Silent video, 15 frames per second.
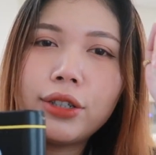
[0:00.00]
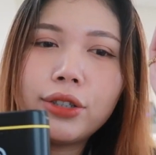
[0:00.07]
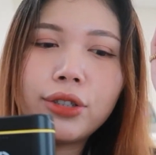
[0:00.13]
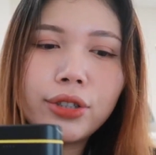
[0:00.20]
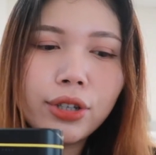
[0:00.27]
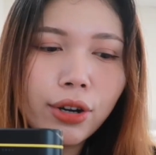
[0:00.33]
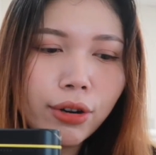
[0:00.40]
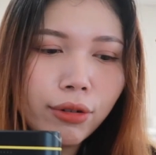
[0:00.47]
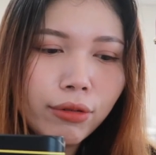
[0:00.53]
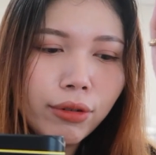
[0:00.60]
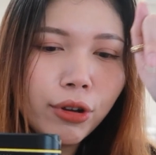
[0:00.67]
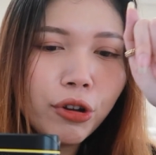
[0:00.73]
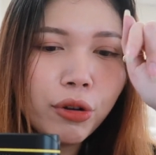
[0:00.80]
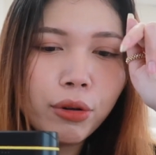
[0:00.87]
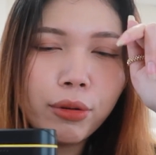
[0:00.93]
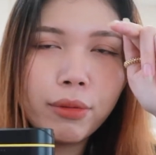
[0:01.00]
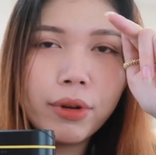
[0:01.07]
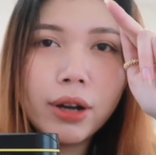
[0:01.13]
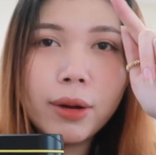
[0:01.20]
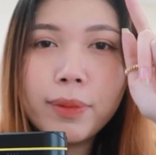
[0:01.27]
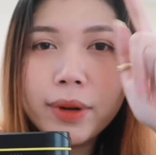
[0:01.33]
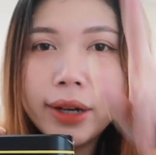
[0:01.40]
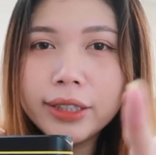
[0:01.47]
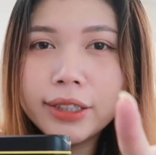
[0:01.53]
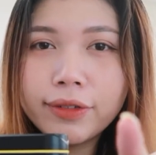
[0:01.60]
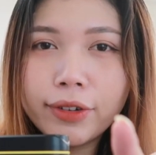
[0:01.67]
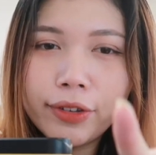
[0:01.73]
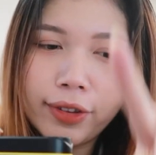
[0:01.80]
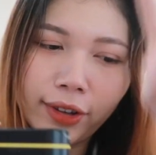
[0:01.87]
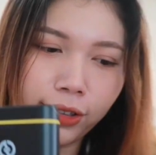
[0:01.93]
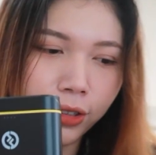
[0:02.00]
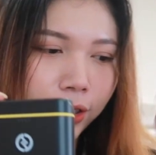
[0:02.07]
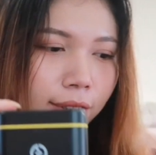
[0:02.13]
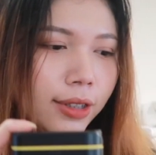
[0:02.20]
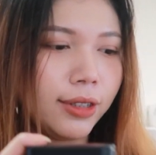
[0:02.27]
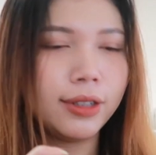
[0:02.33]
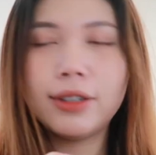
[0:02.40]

So a plus for this.